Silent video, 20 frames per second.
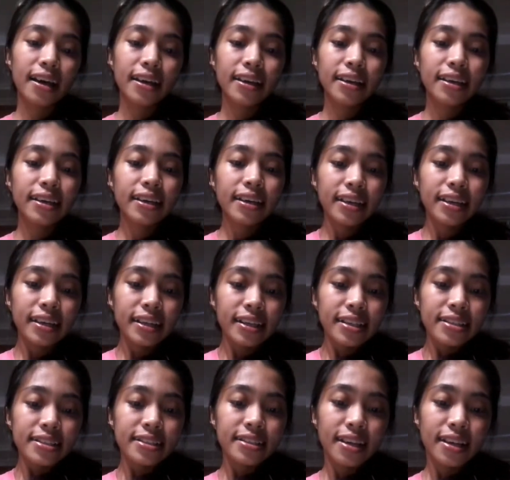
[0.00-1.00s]
It
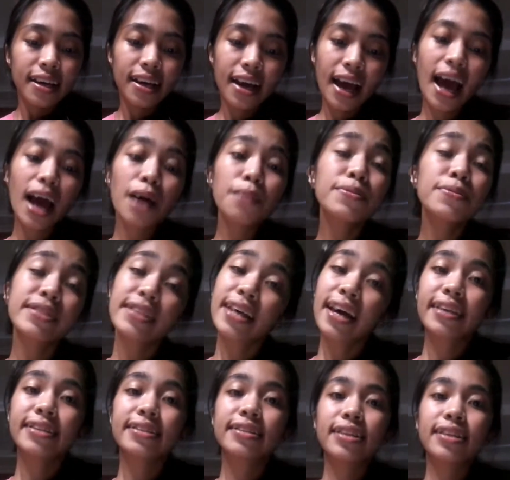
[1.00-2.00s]
is
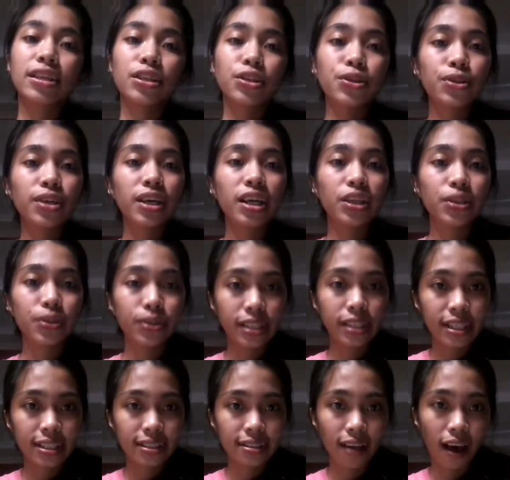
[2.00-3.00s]
absent in
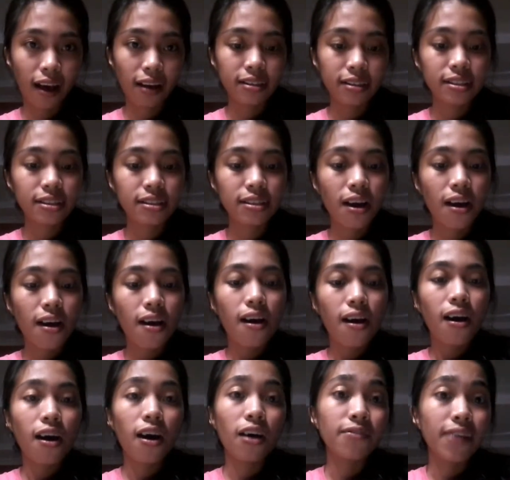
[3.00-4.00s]
eukaryotic cells
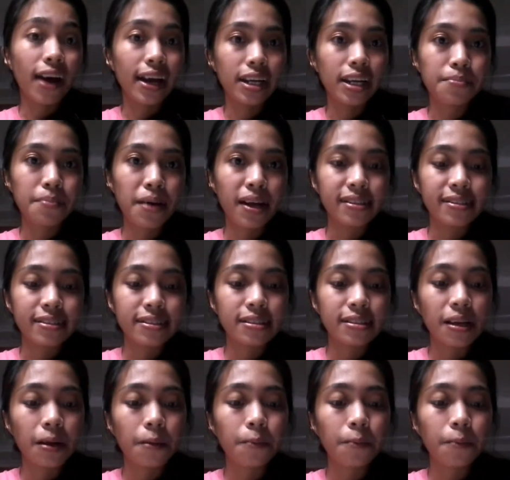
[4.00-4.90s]
of animals.